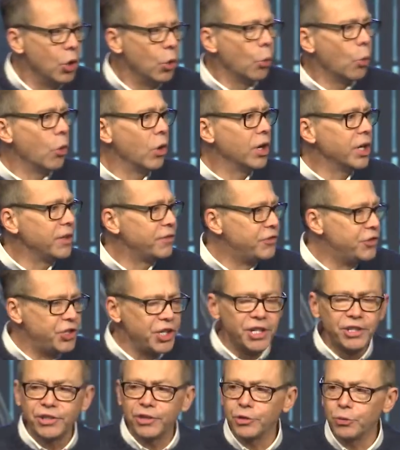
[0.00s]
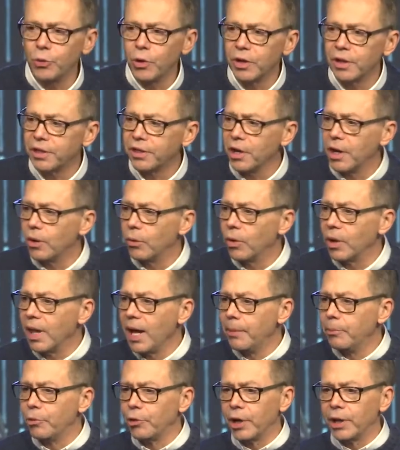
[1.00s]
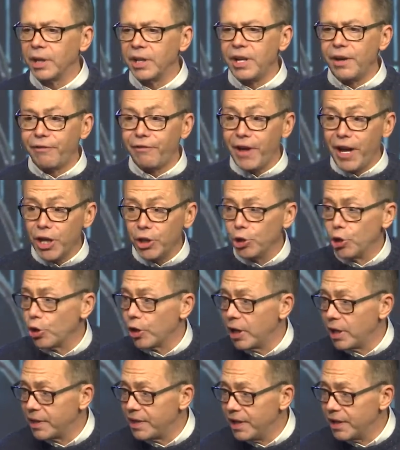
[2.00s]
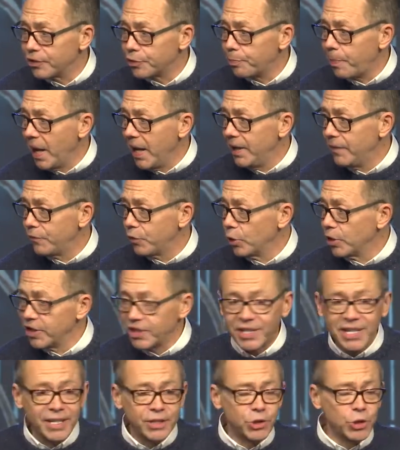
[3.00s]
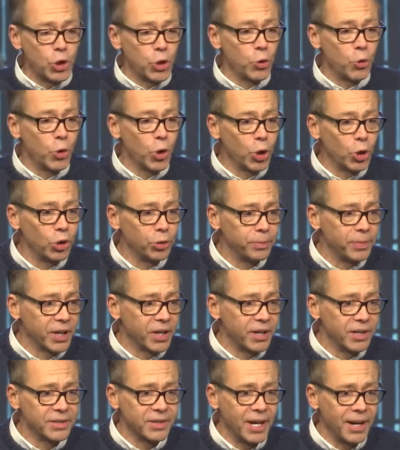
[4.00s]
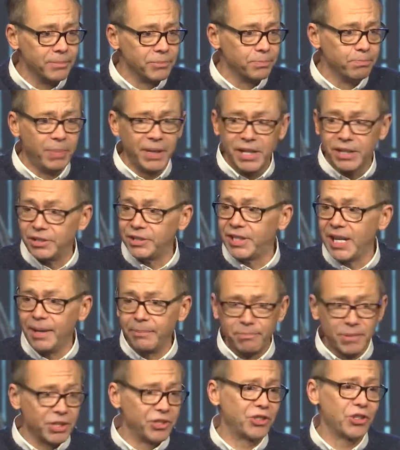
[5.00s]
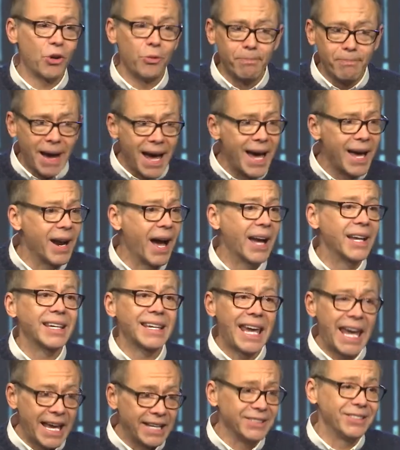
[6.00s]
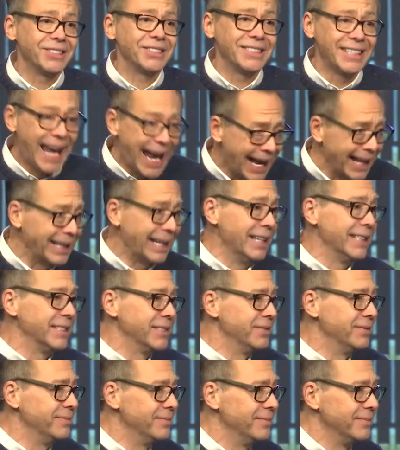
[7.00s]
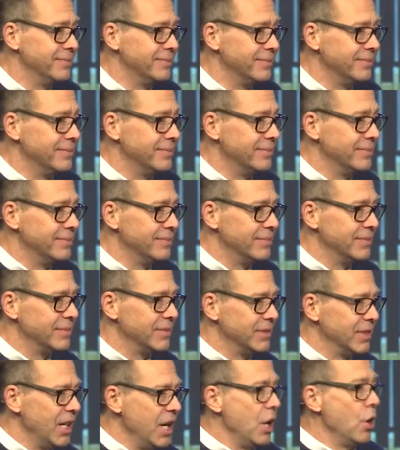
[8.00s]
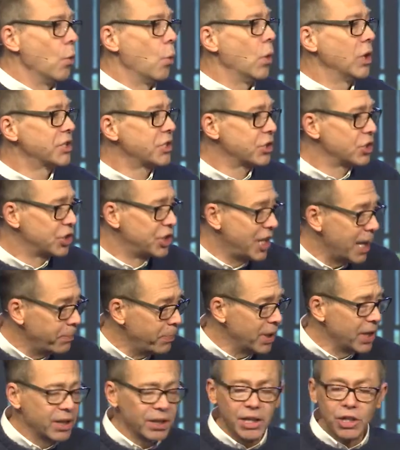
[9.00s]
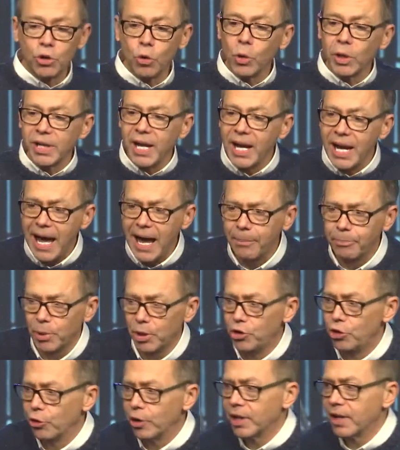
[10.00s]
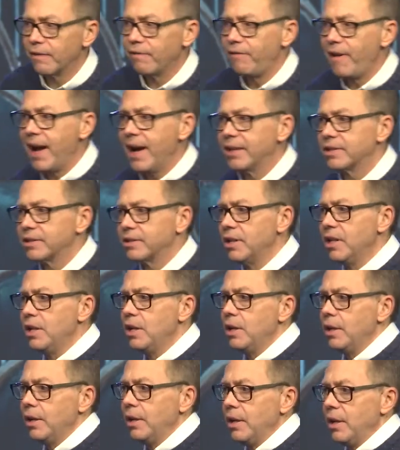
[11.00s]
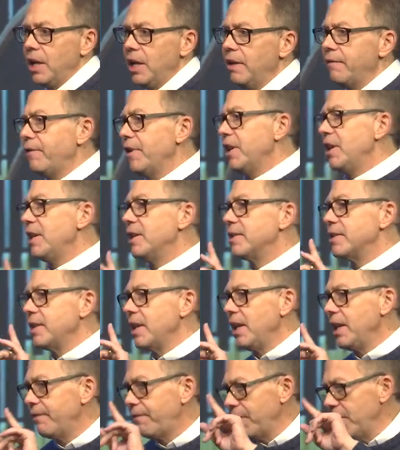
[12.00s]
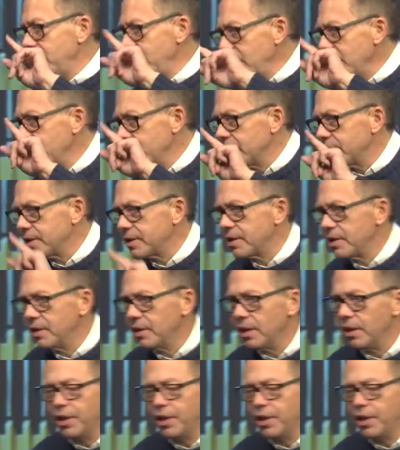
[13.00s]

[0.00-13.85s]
What if Jesus would have thought, well, I'm really a failure at this, paying for the sins of the world because I'm being tempted so bad I can't stand it. What's typically going to happen during a fast, if it is, if it is